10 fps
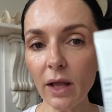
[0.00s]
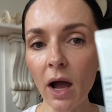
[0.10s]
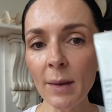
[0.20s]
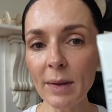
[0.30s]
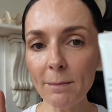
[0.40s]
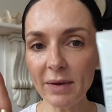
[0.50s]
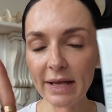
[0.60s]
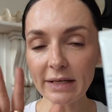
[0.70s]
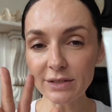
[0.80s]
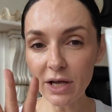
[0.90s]
I'm a
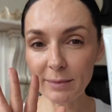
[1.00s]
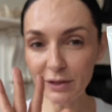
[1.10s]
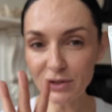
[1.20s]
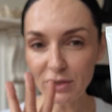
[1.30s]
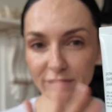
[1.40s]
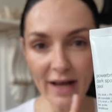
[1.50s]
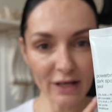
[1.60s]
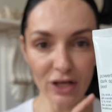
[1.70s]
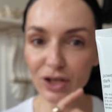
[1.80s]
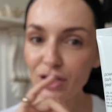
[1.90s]
big Dermalogica
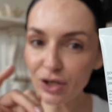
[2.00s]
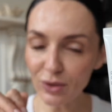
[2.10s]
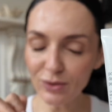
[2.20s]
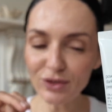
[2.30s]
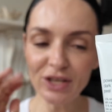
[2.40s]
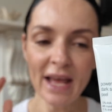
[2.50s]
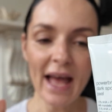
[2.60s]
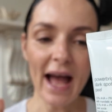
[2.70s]
fan, huge,